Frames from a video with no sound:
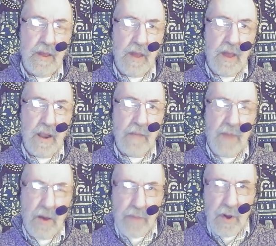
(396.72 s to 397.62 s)

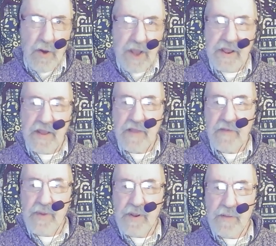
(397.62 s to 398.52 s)
about poetics,
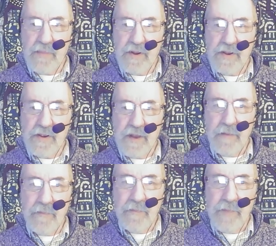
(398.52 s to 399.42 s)
but
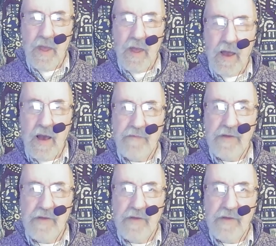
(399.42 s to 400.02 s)
I feel